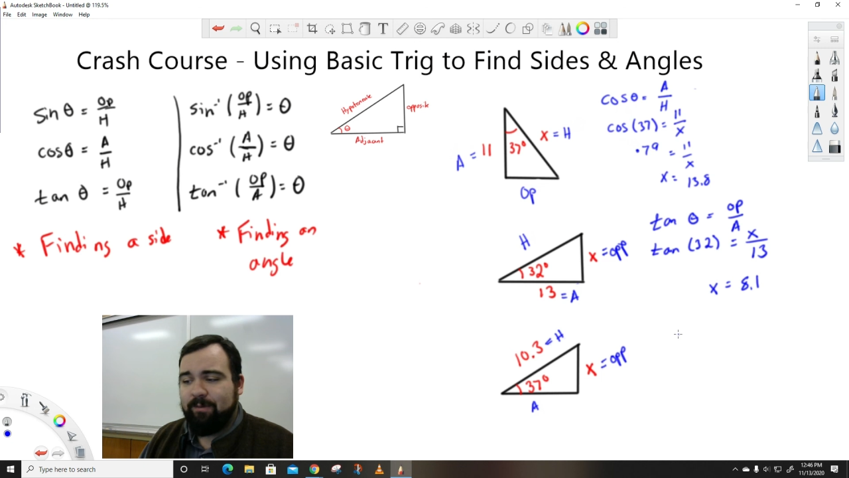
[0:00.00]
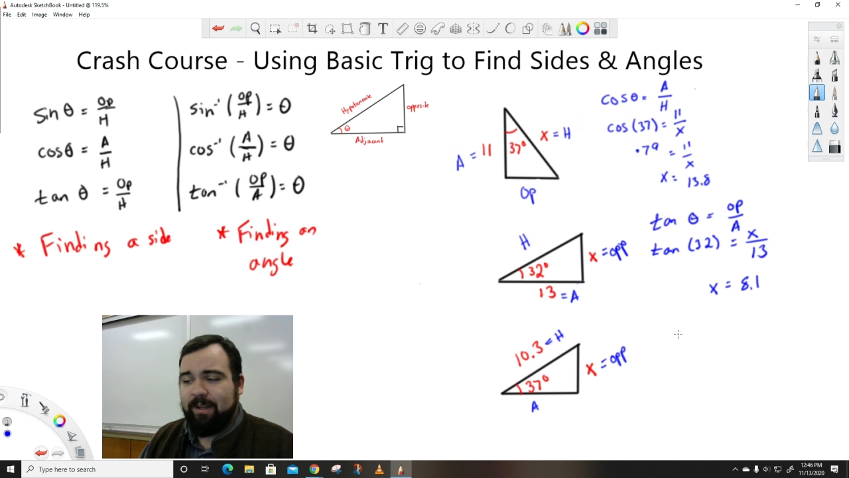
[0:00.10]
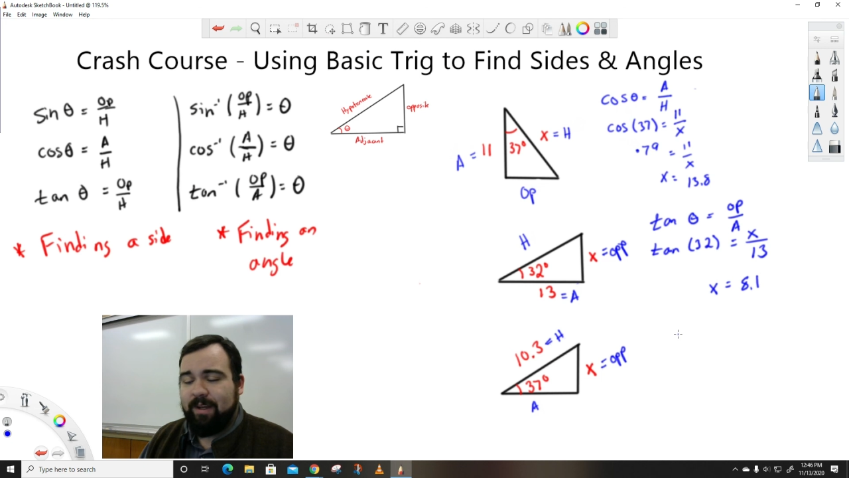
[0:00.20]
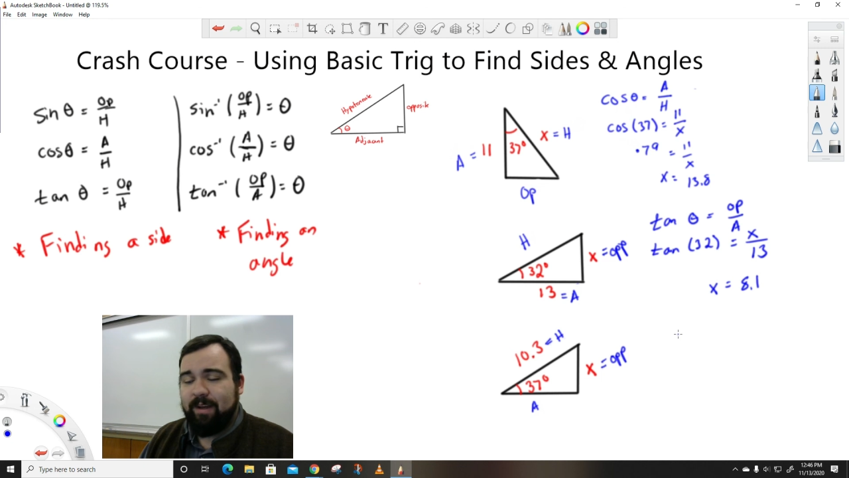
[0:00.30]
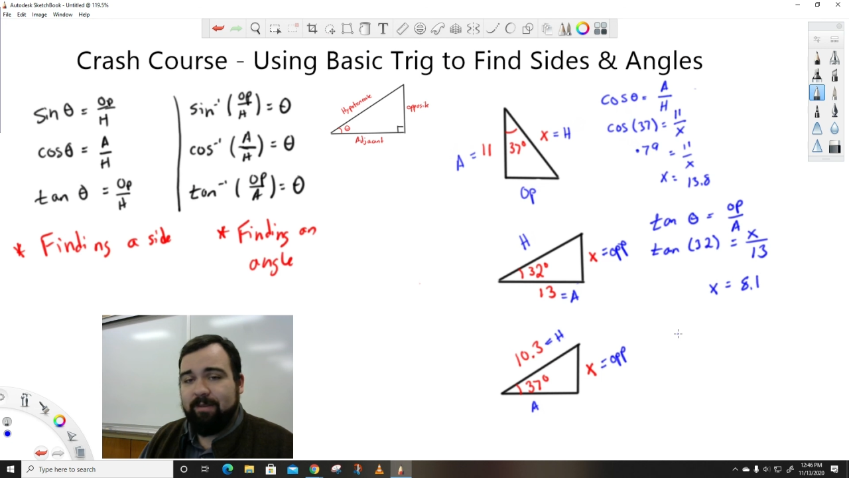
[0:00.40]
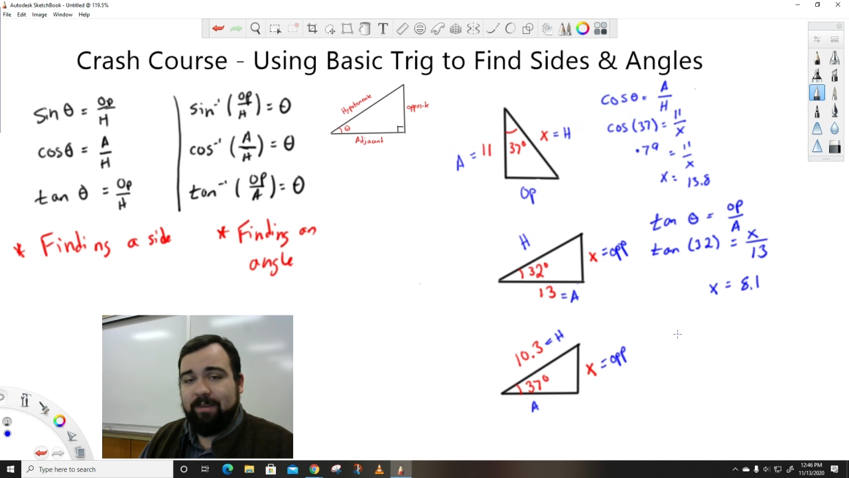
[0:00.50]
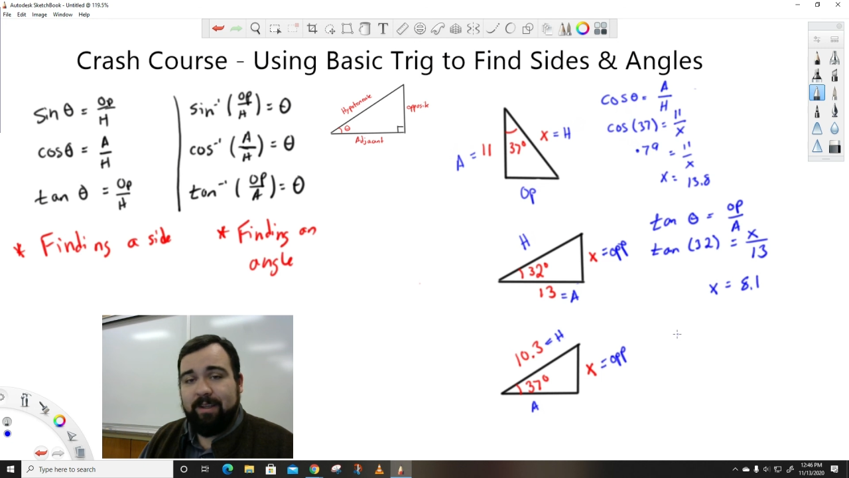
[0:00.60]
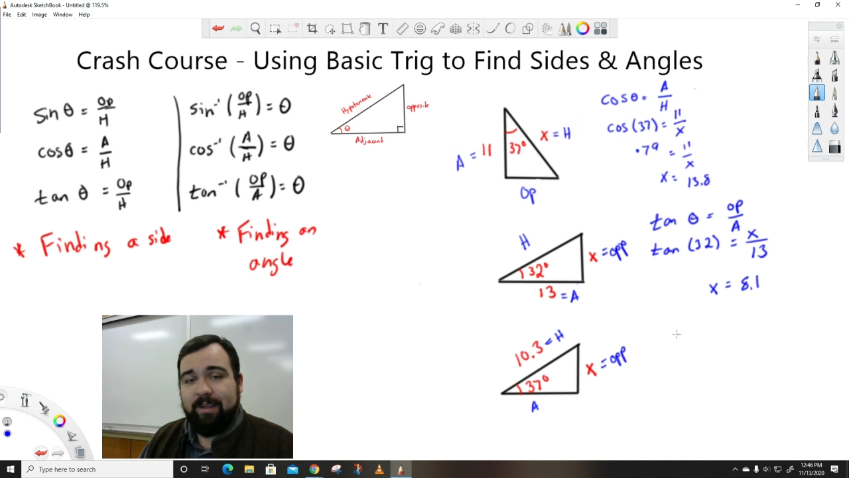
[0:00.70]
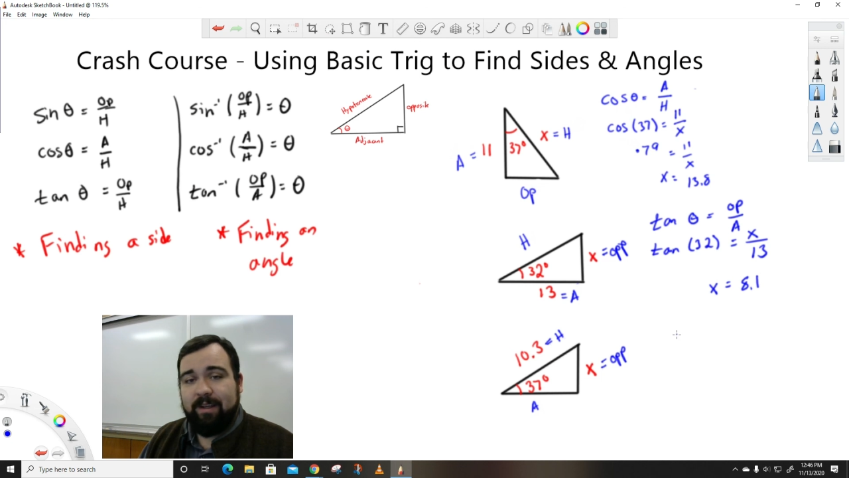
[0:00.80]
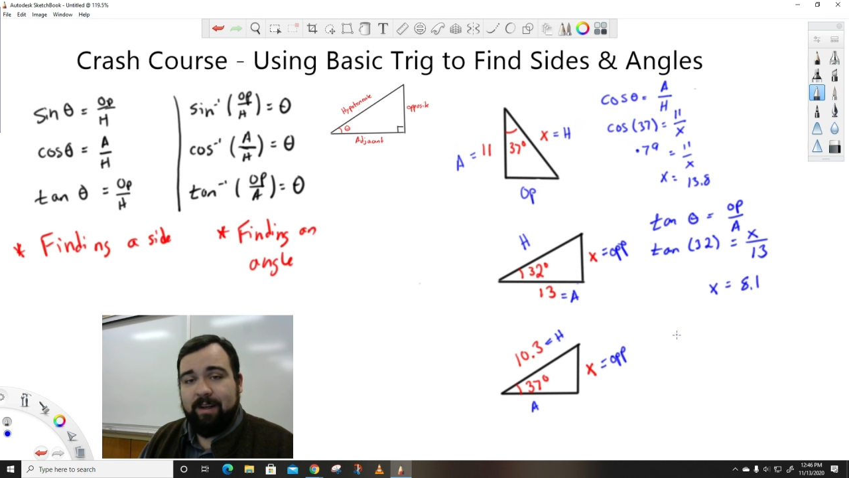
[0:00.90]
we have
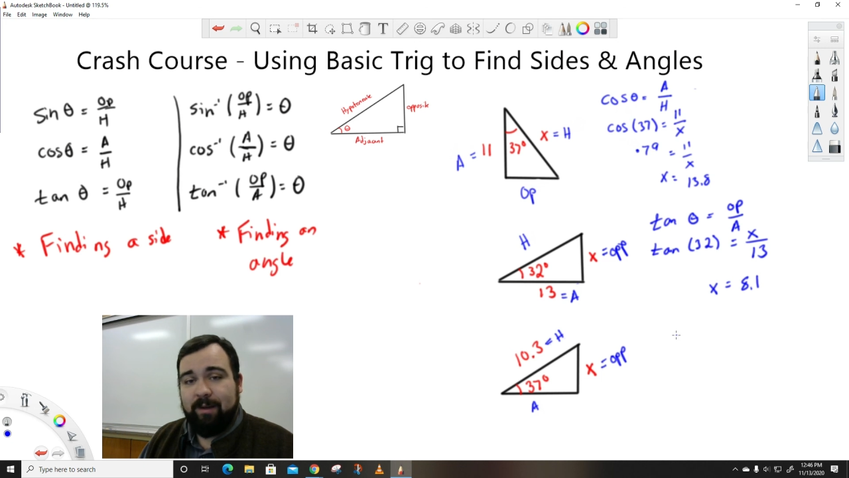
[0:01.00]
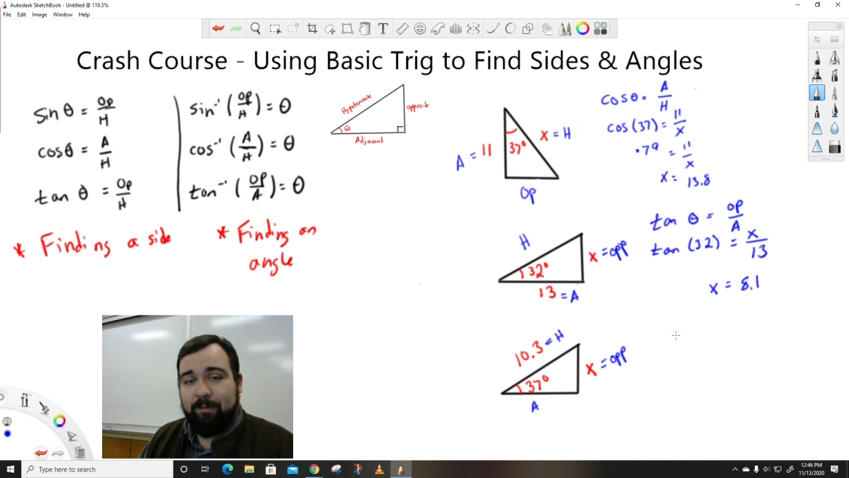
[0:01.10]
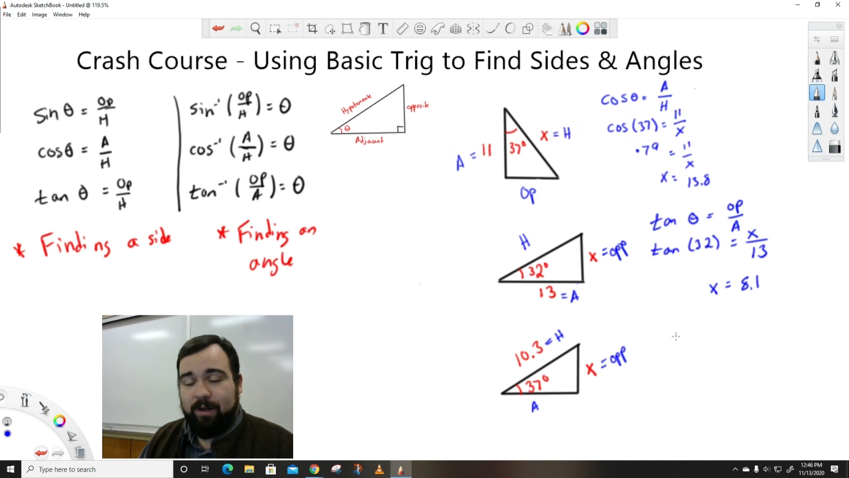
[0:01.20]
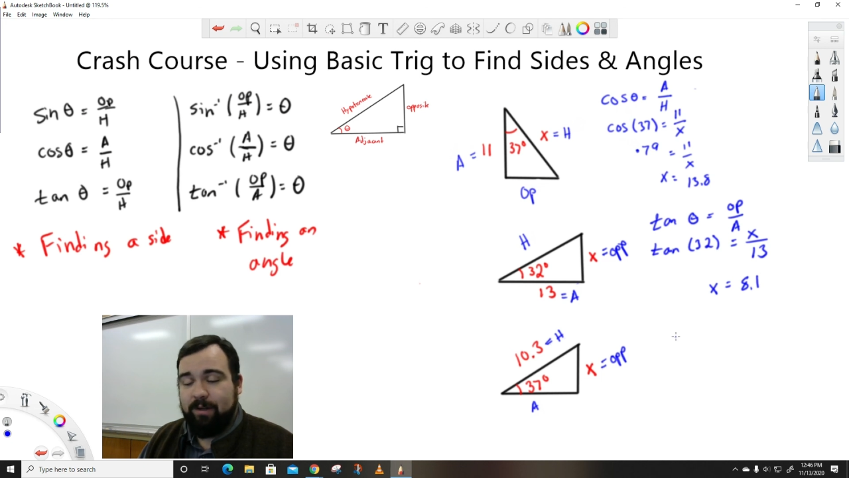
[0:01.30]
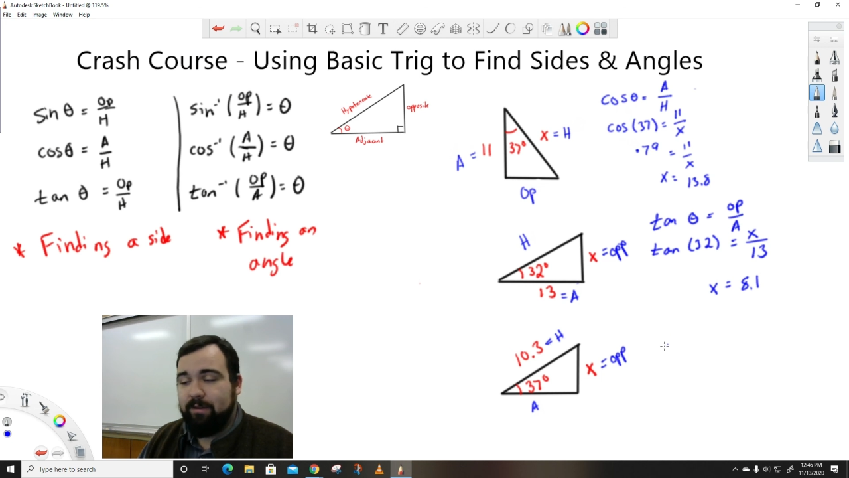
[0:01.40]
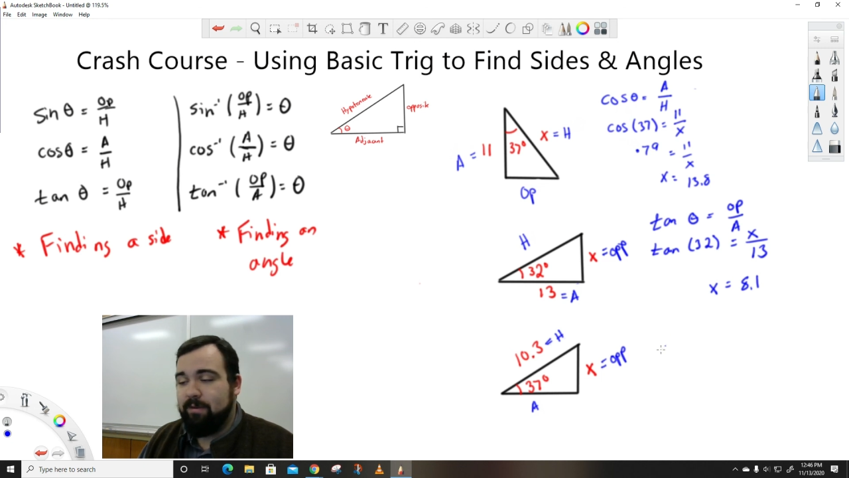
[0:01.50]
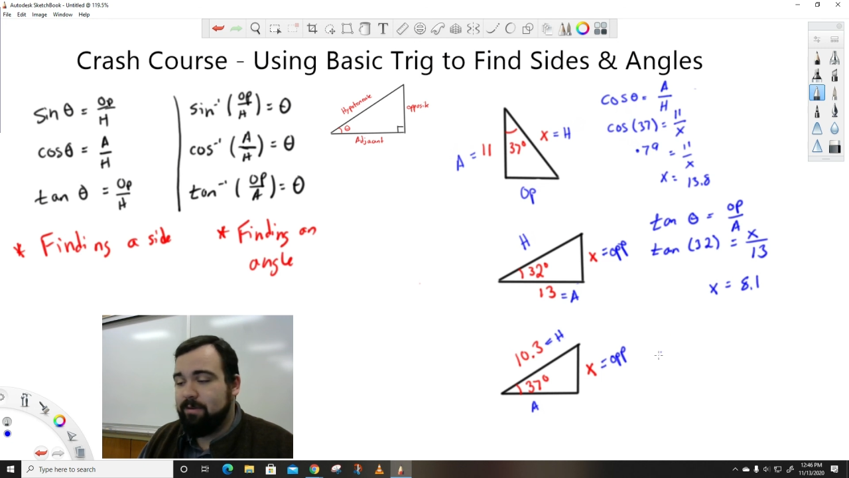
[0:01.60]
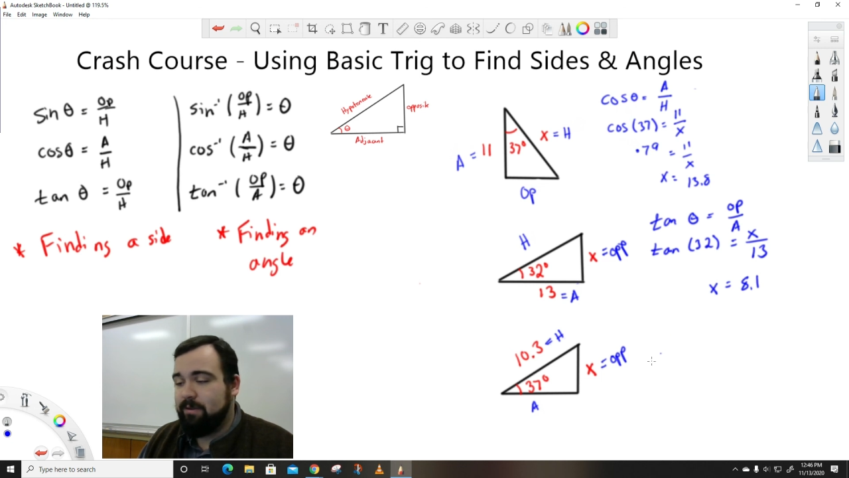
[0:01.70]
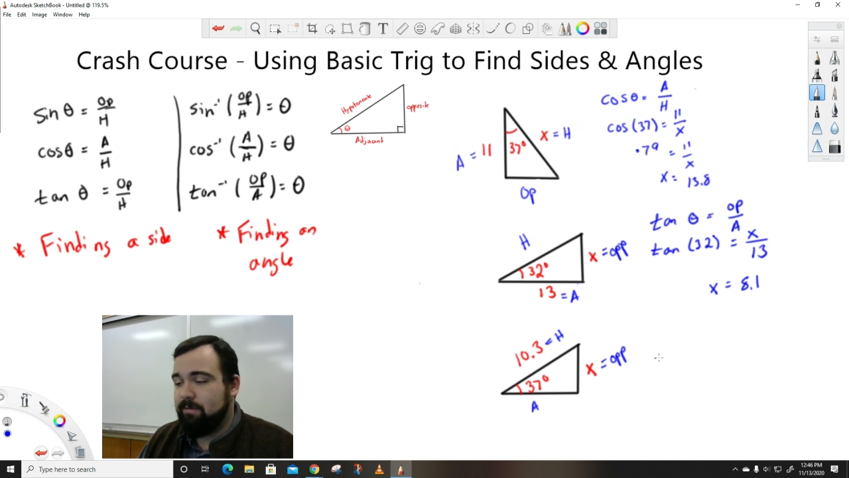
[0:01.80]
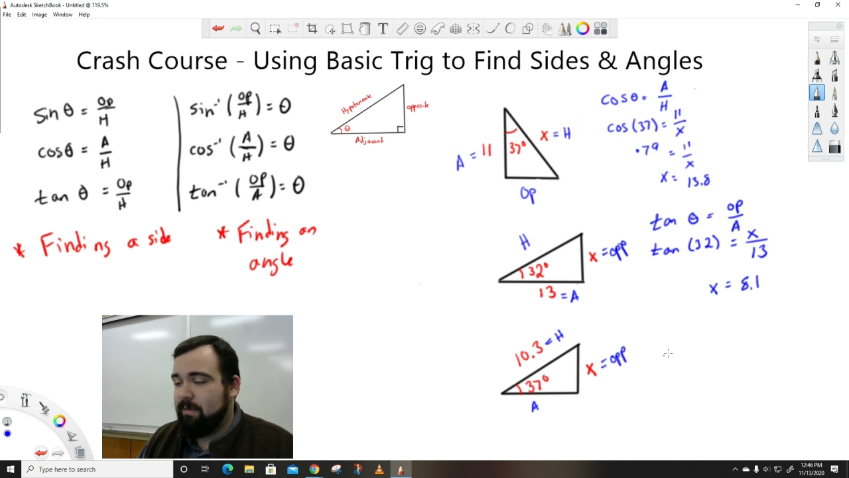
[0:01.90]
the hypotenuse.